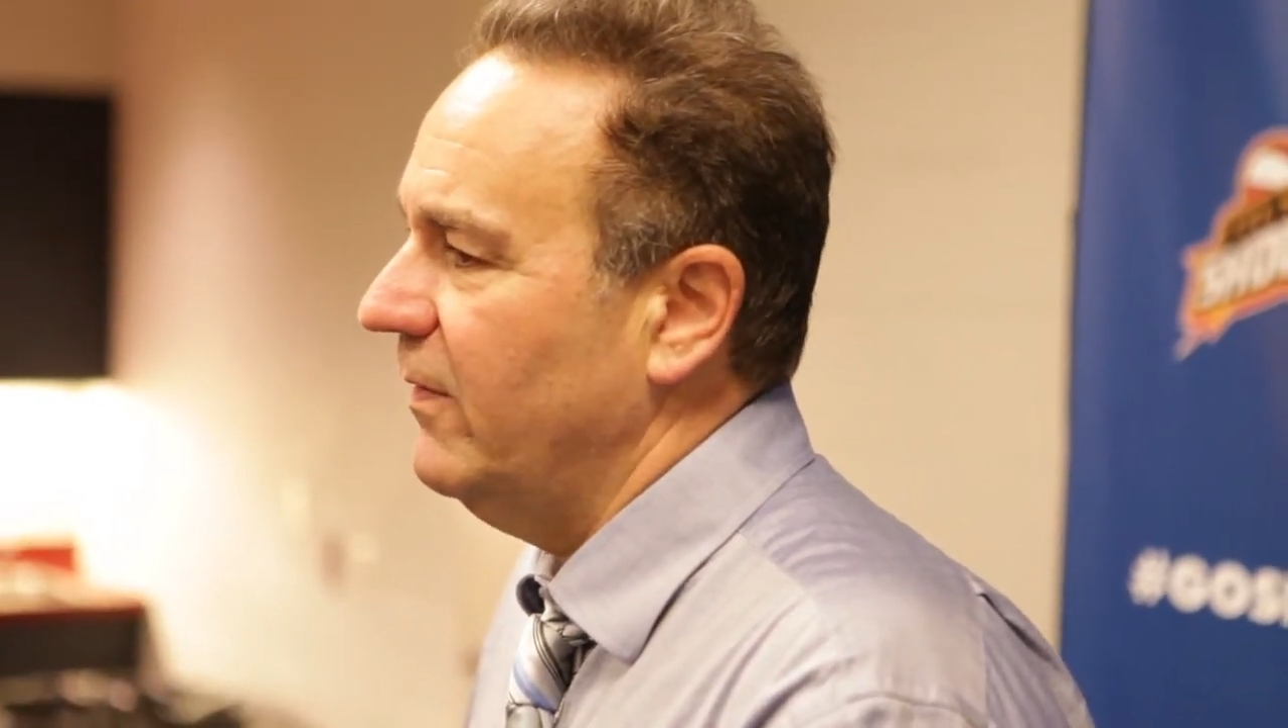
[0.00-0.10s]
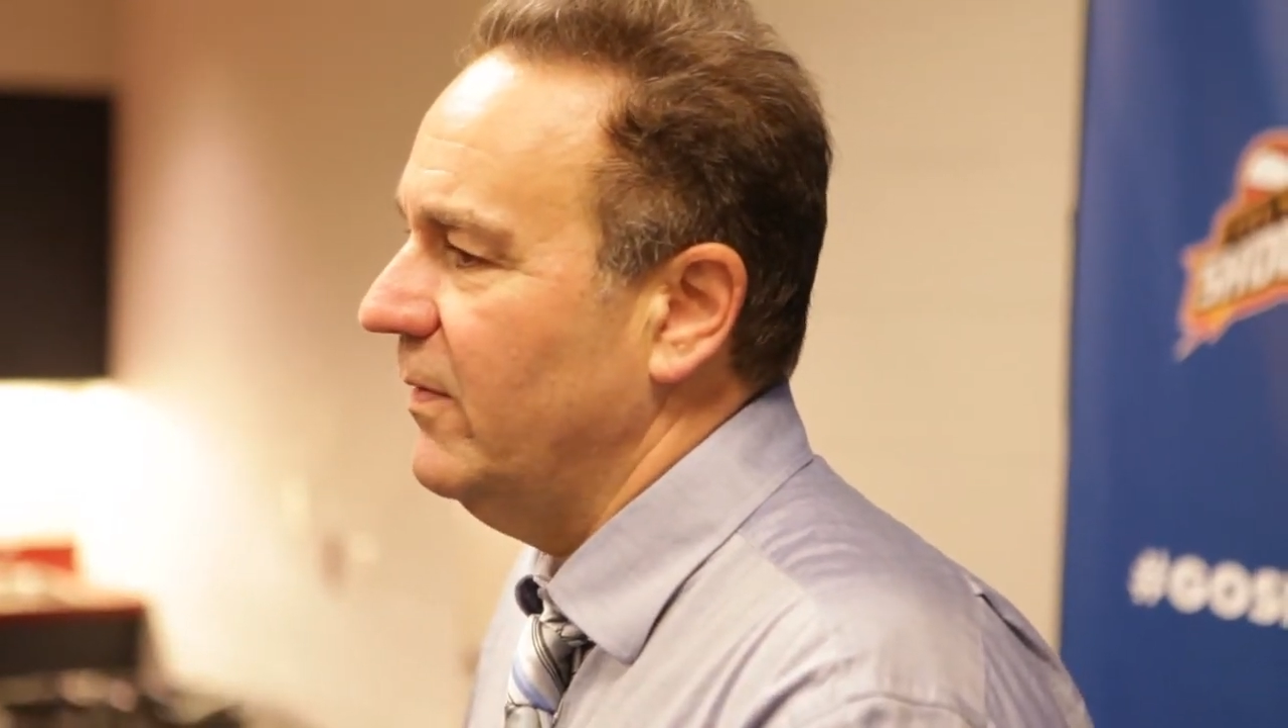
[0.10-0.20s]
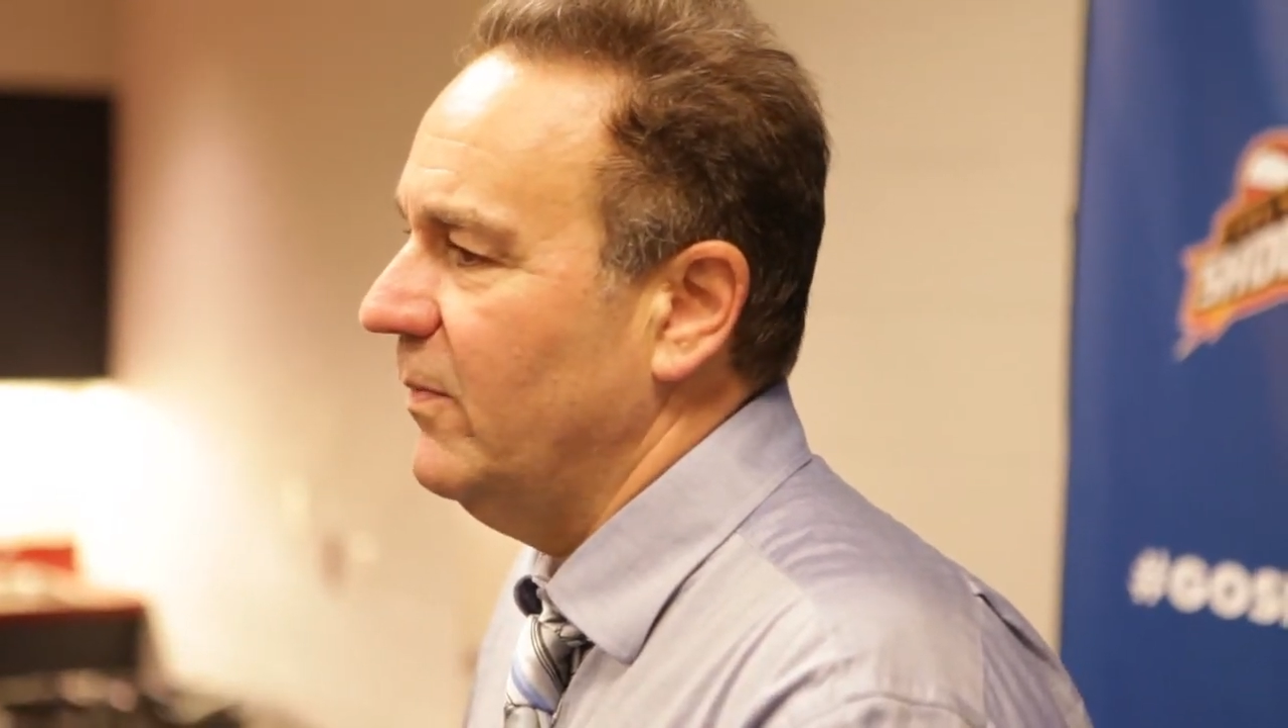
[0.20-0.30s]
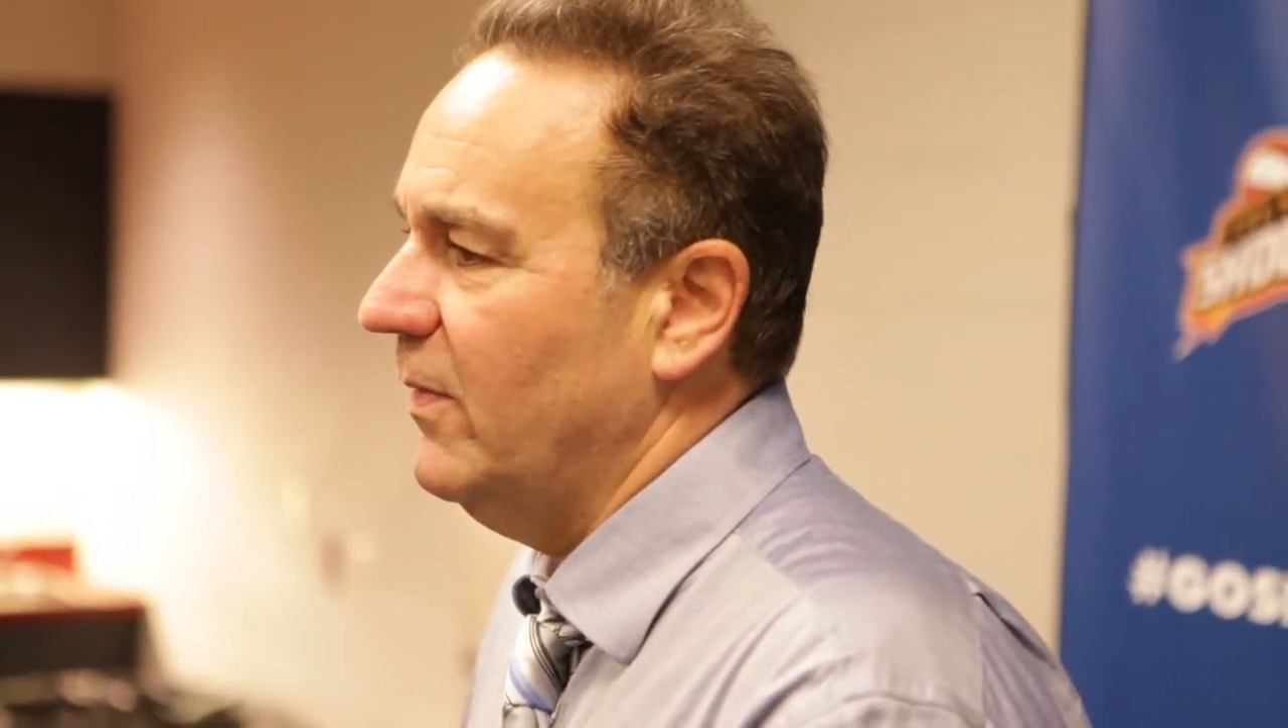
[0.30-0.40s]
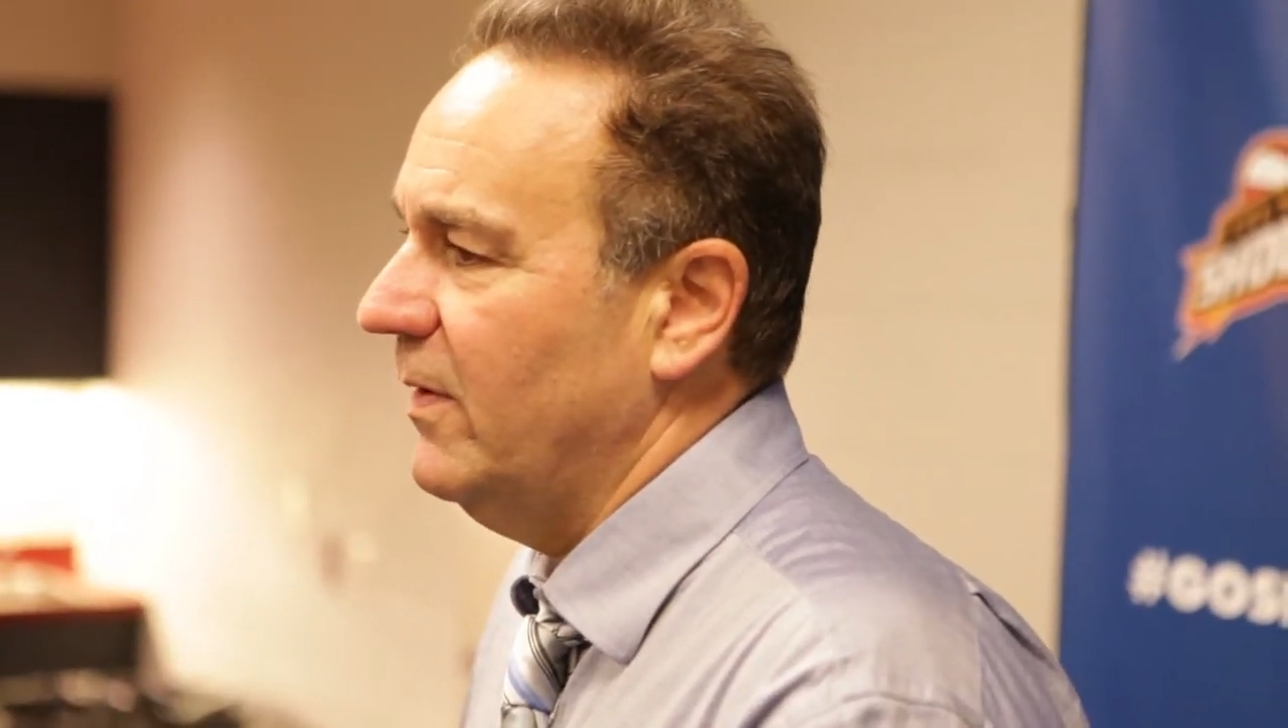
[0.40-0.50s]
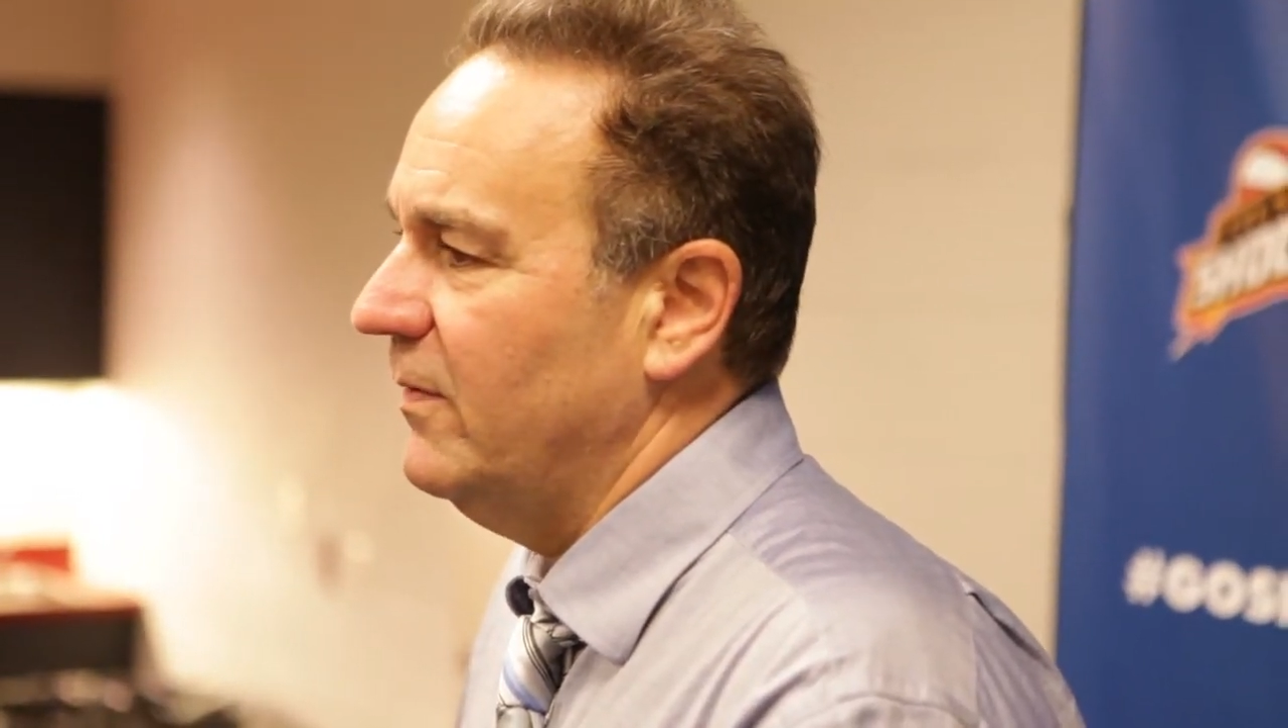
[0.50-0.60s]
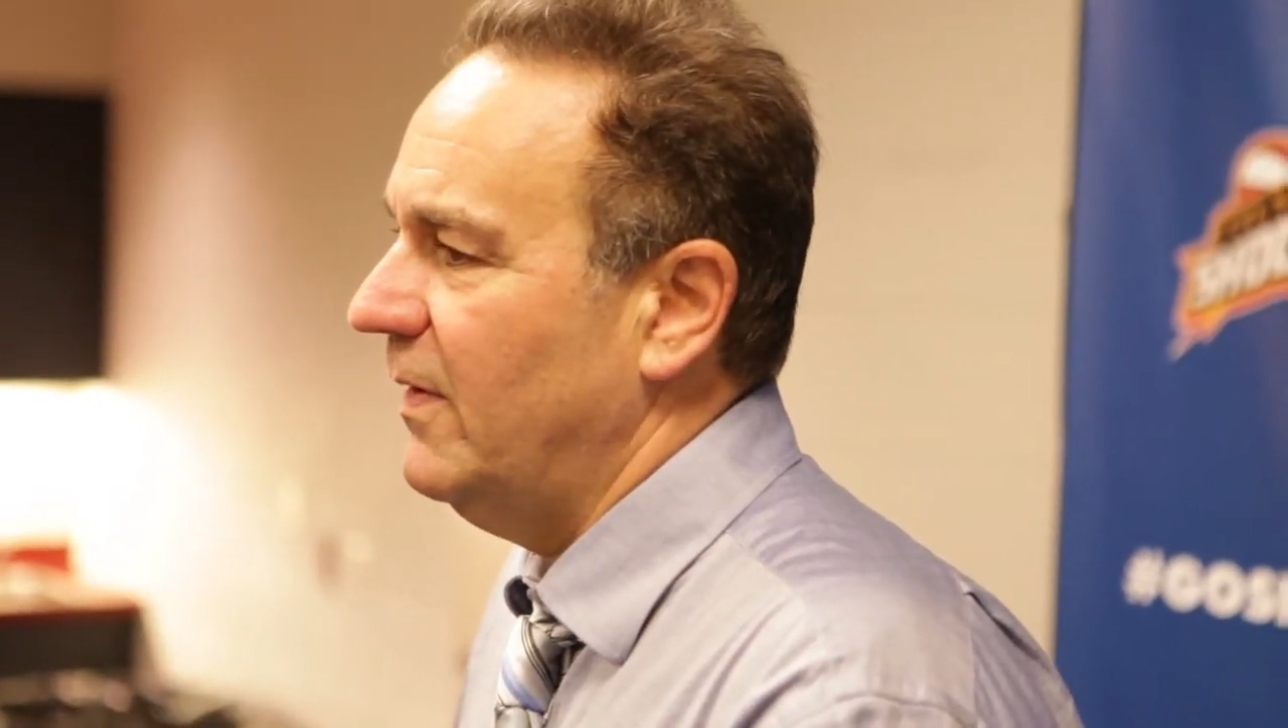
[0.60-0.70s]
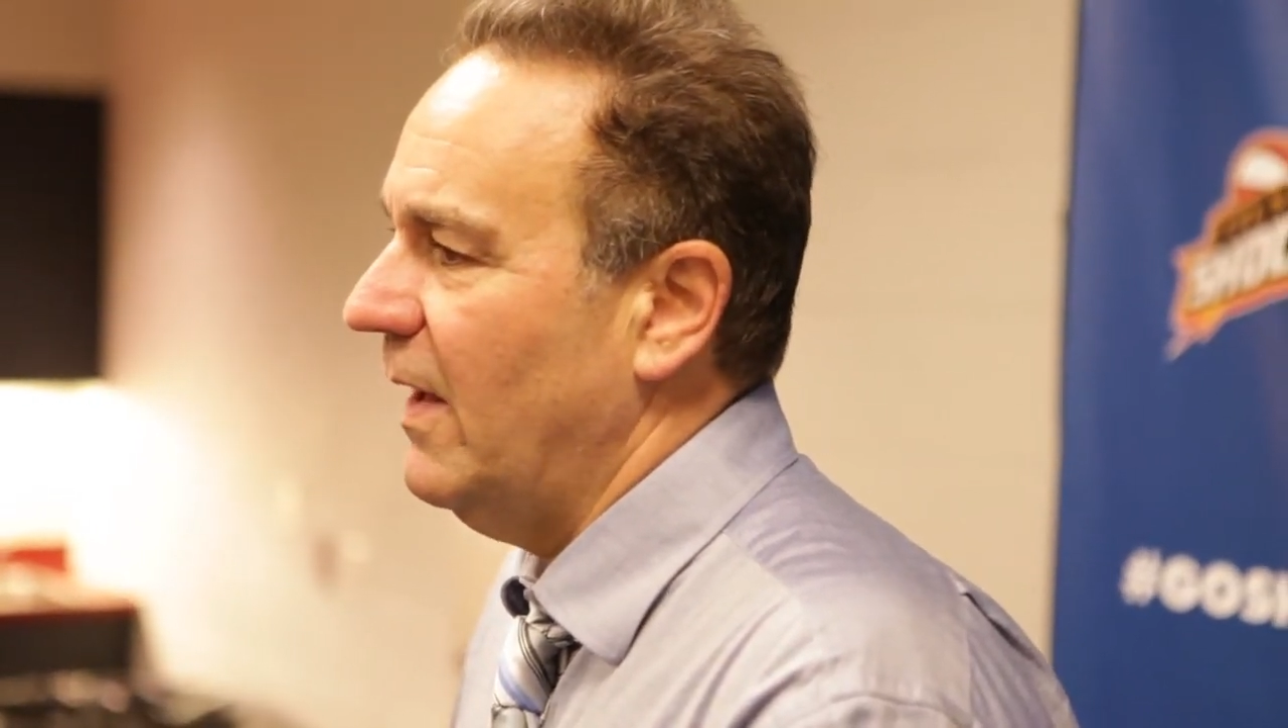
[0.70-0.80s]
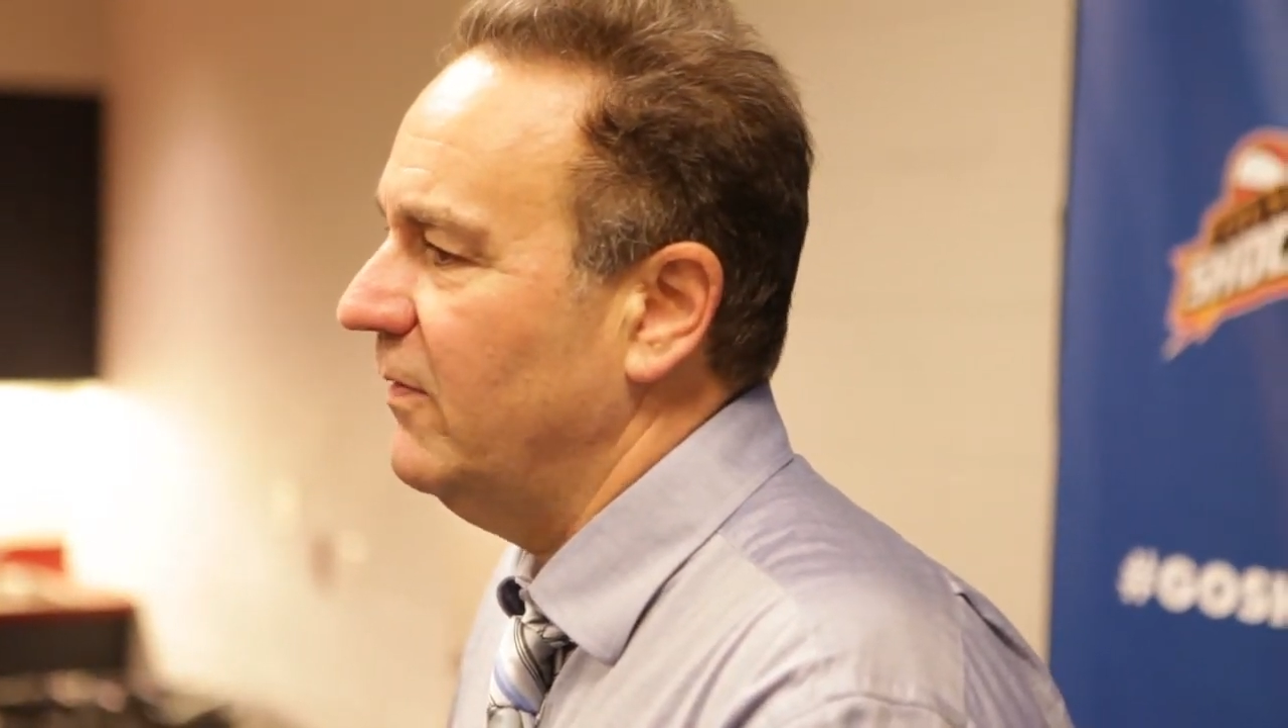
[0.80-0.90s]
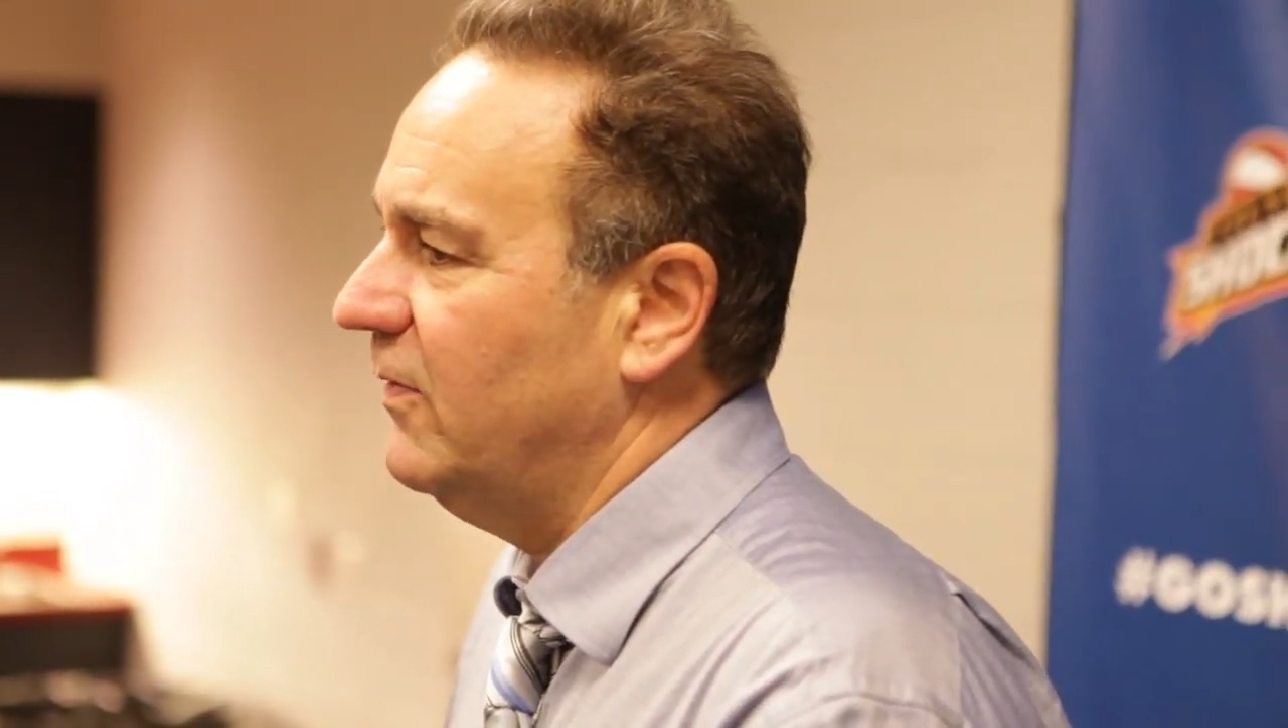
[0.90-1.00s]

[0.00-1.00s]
them down